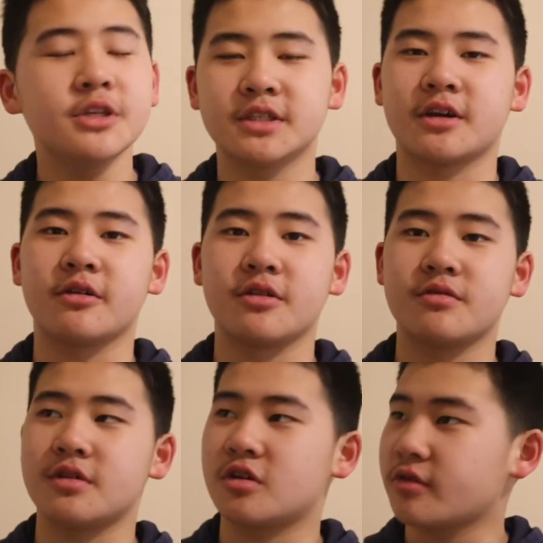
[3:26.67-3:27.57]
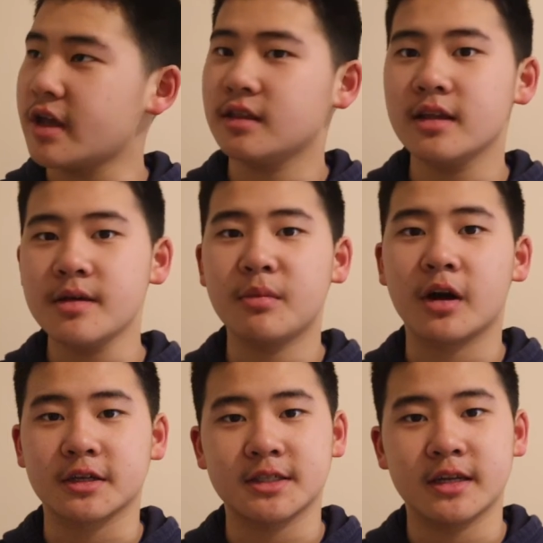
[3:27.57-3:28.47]
We're just going through the great
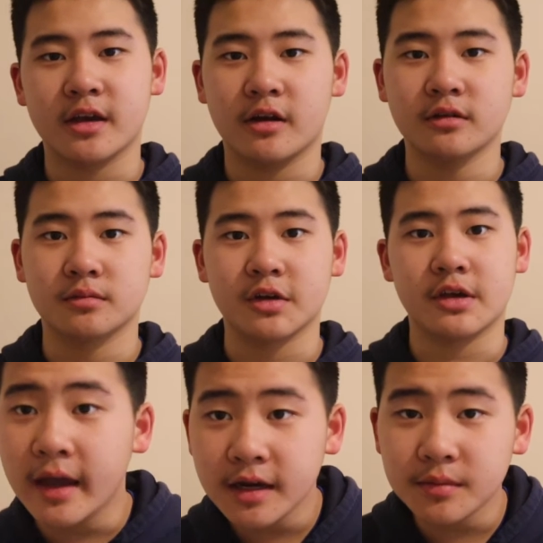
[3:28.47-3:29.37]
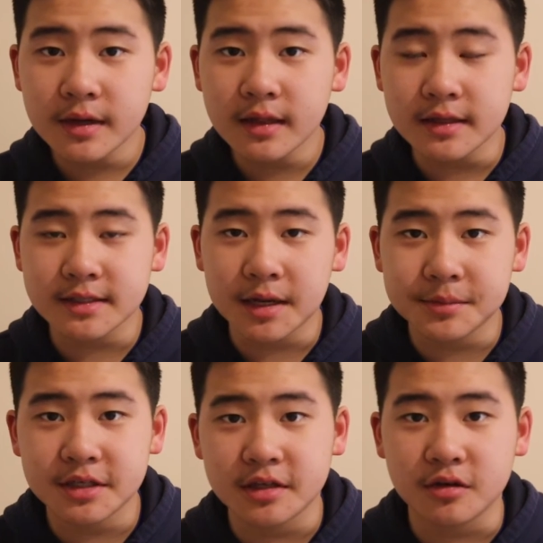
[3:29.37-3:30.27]
landmarks today, aren't we? Anyway, let's hop
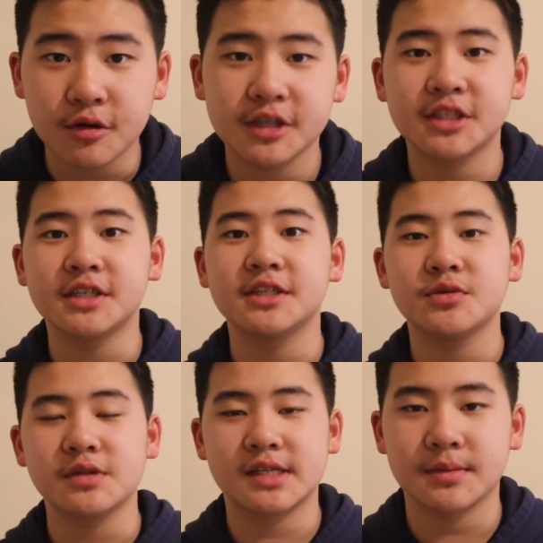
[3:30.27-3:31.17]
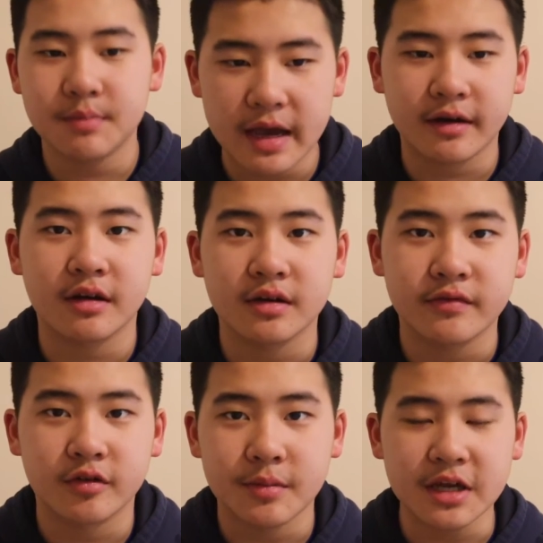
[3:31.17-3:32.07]
into the questions with some background
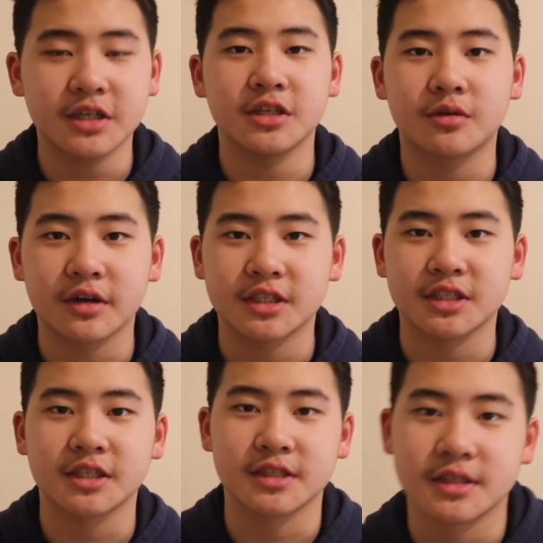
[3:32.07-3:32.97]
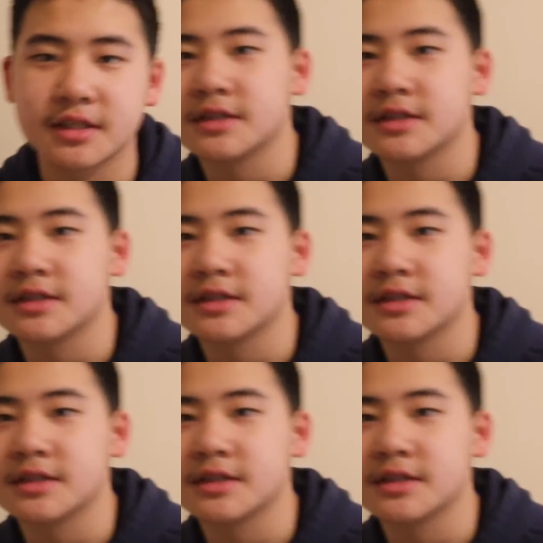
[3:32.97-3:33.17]
information questions.